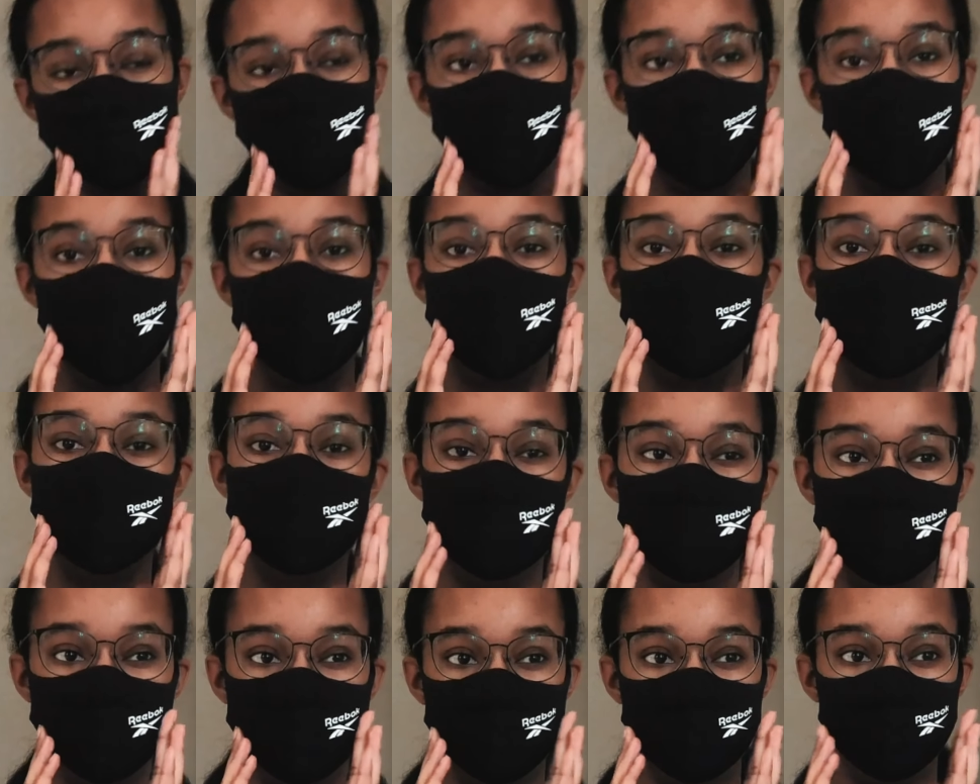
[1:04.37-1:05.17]

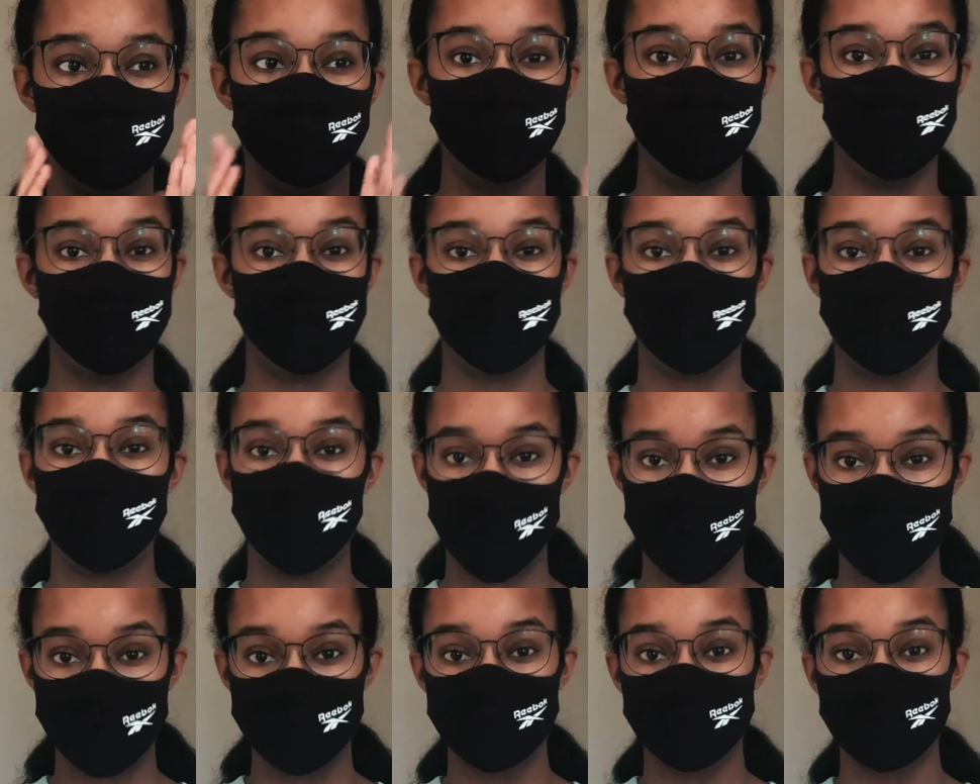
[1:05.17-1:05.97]
I
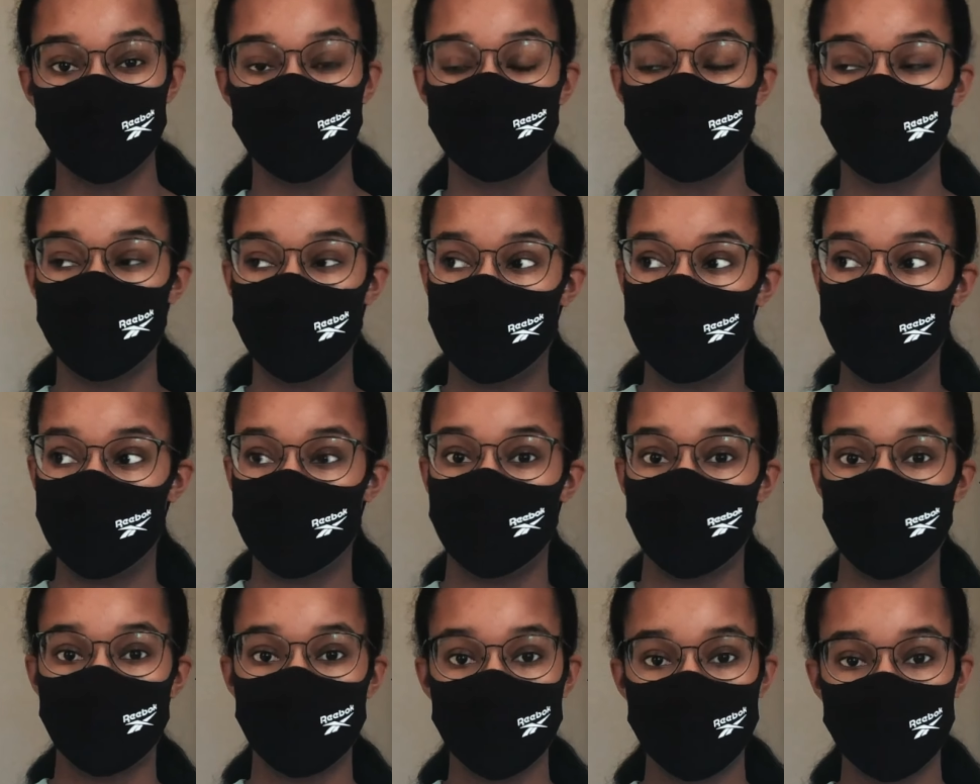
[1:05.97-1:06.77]
have so
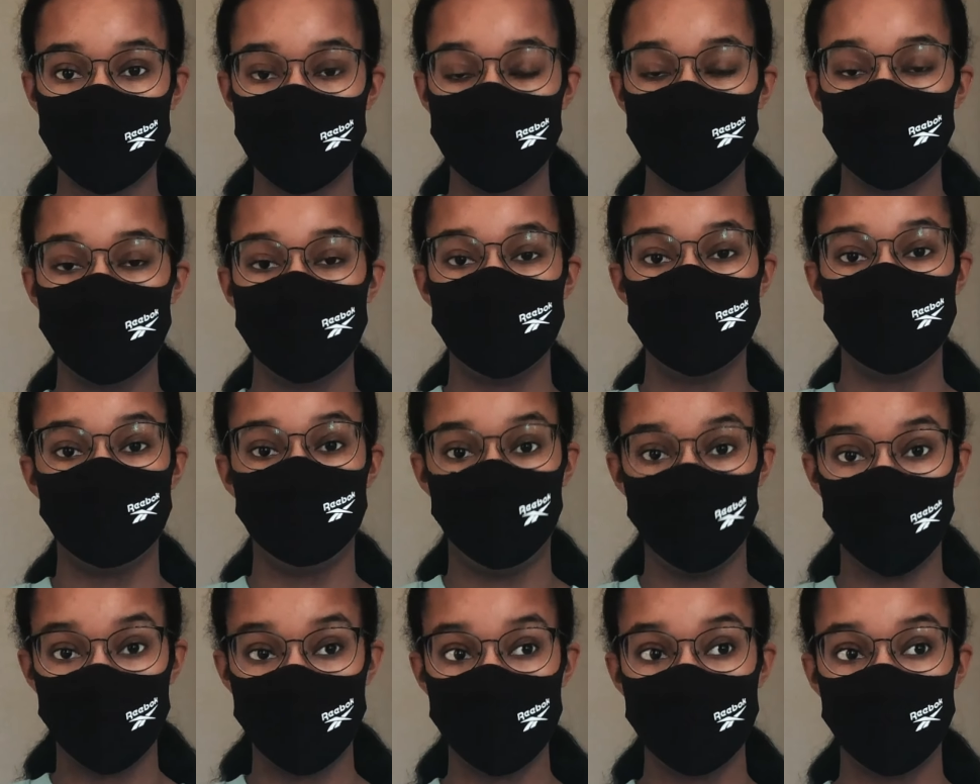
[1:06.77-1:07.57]
far. It's
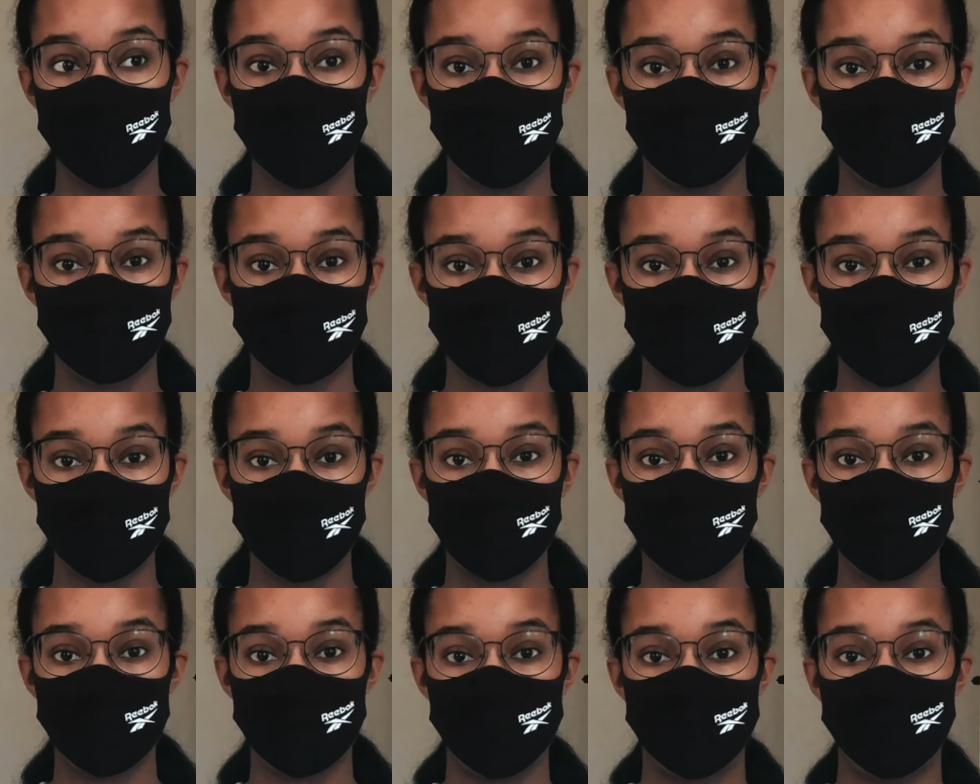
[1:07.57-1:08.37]
very
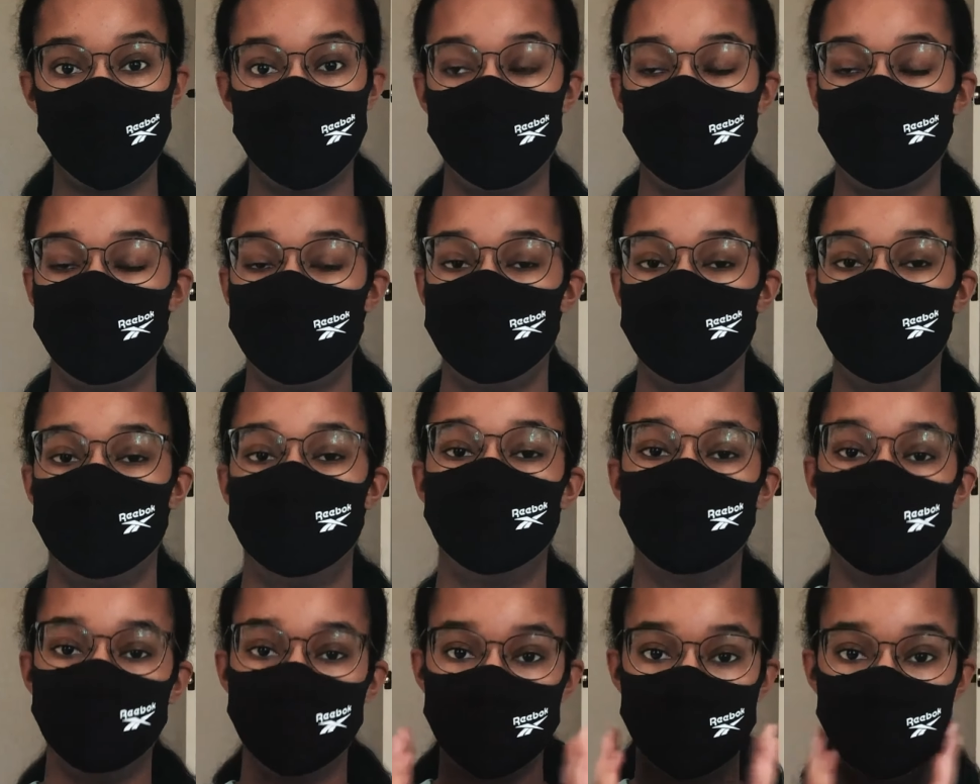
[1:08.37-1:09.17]
comfortable, and
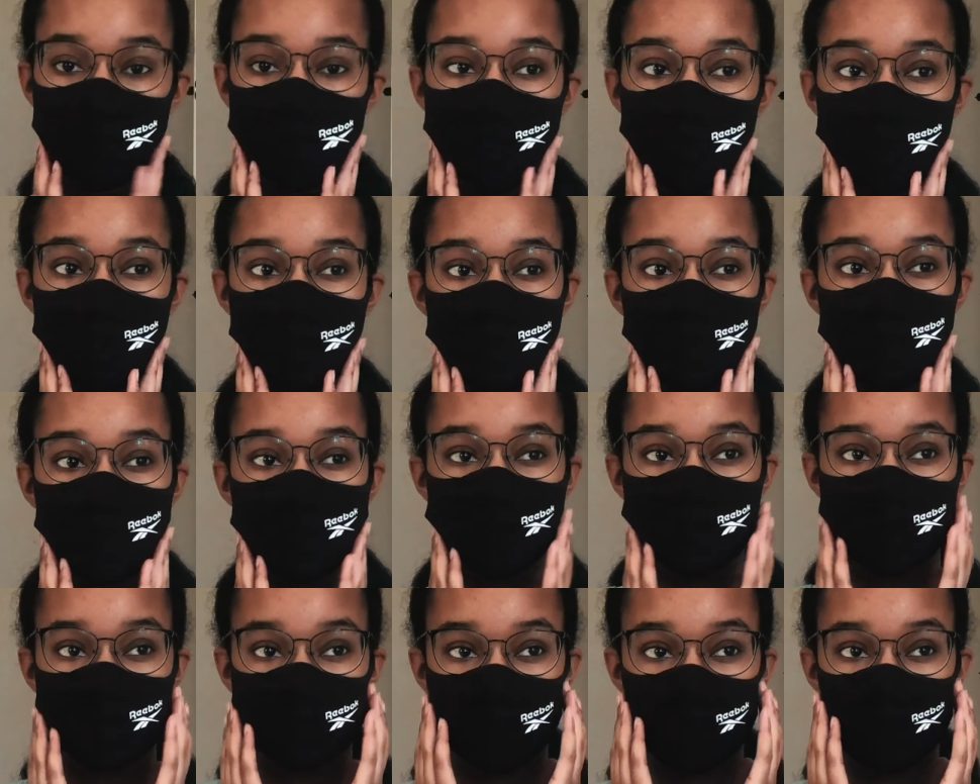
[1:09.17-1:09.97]
the material
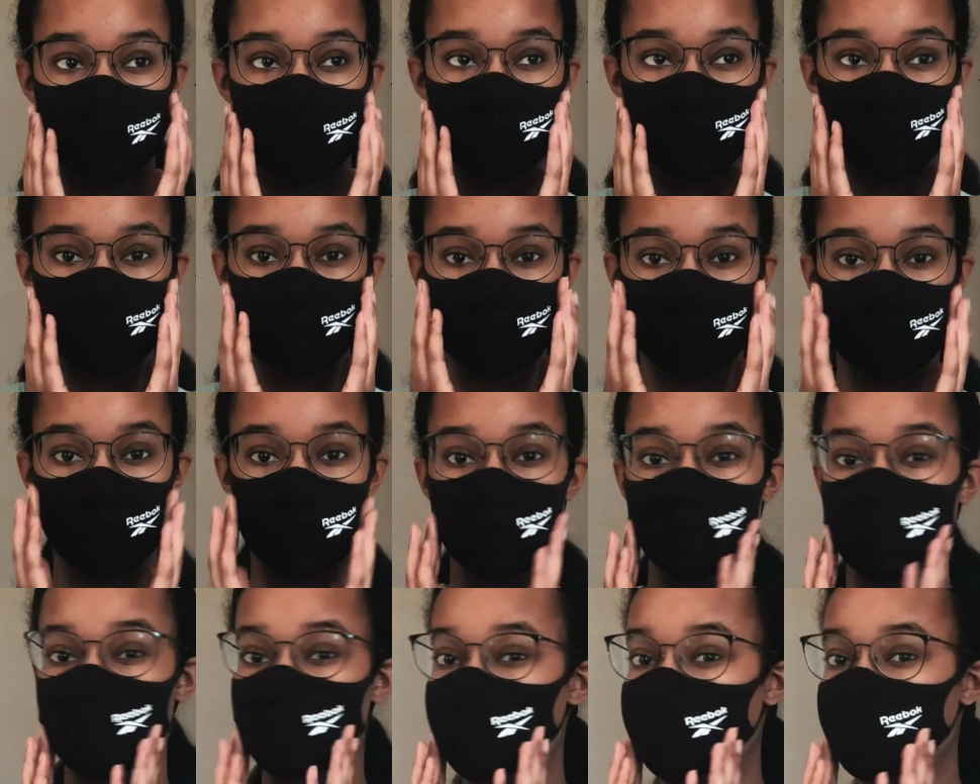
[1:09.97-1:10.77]
is like
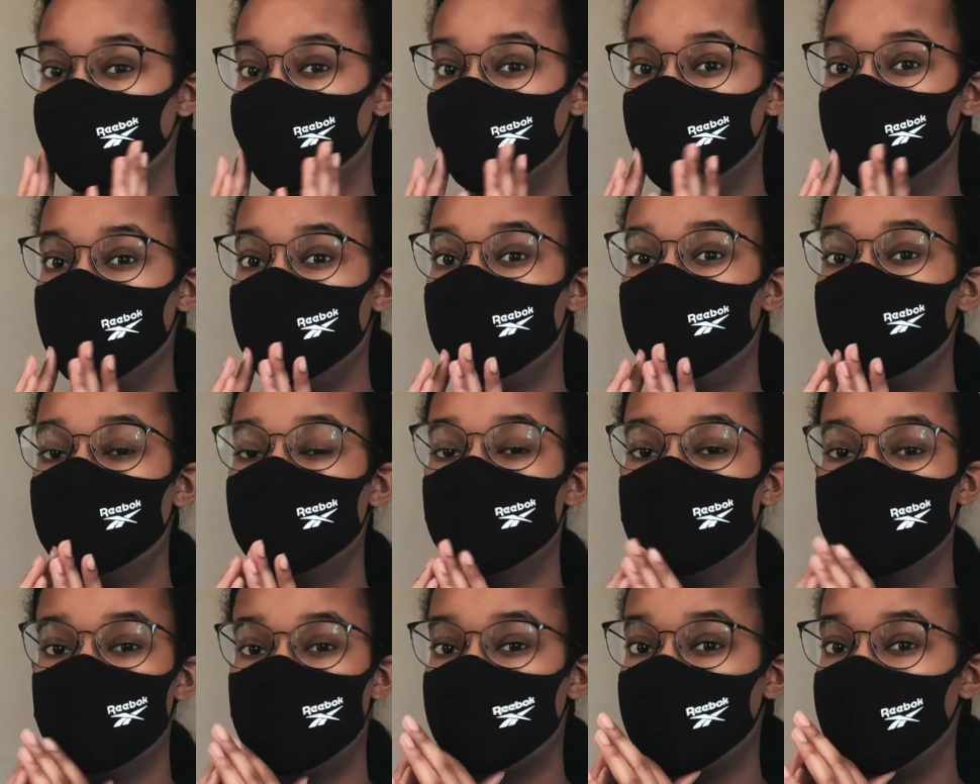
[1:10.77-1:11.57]
so smooth
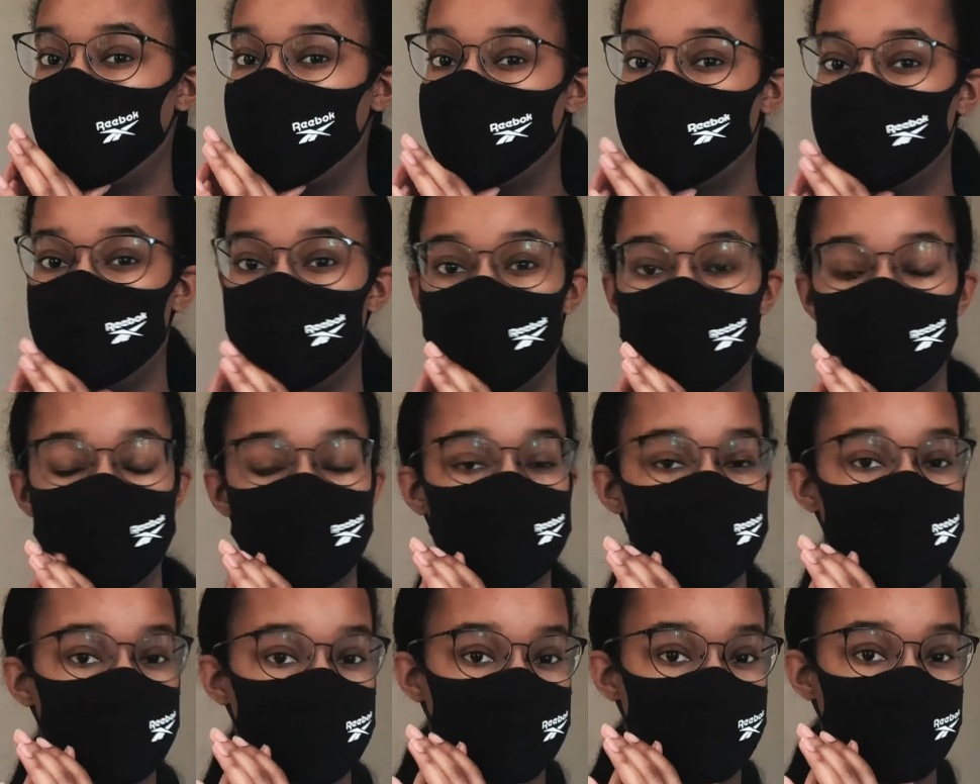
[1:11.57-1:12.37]
and soft
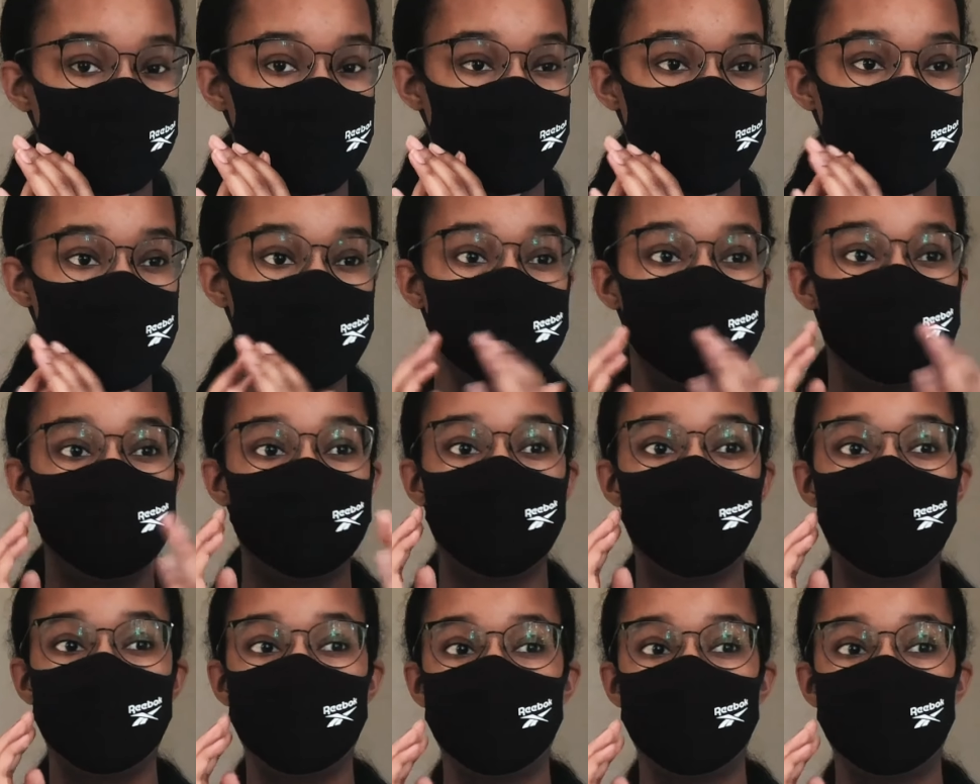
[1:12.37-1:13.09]
against your face